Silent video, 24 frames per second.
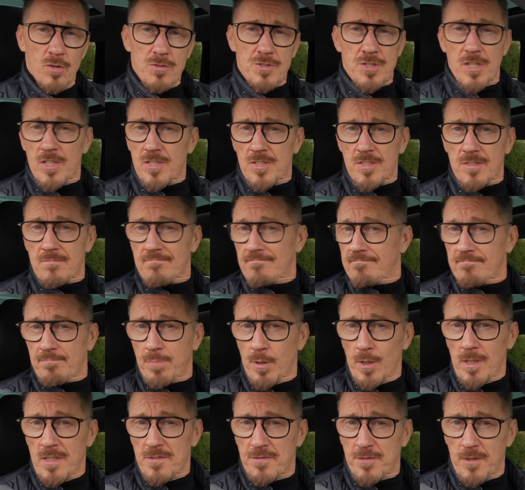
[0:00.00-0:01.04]
just
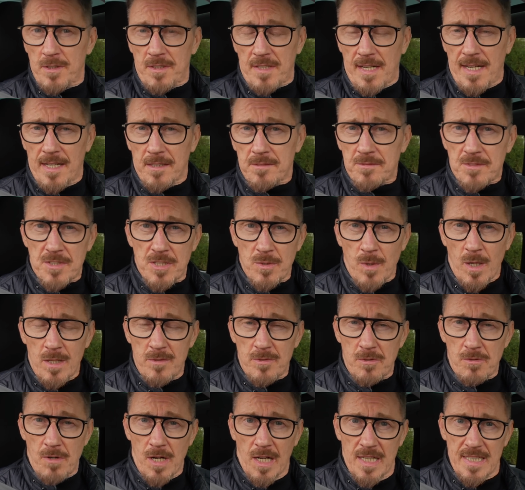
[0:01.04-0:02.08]
put your foot down to
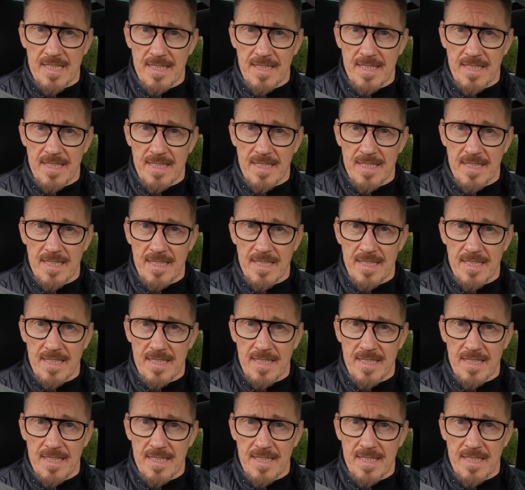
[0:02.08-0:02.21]
override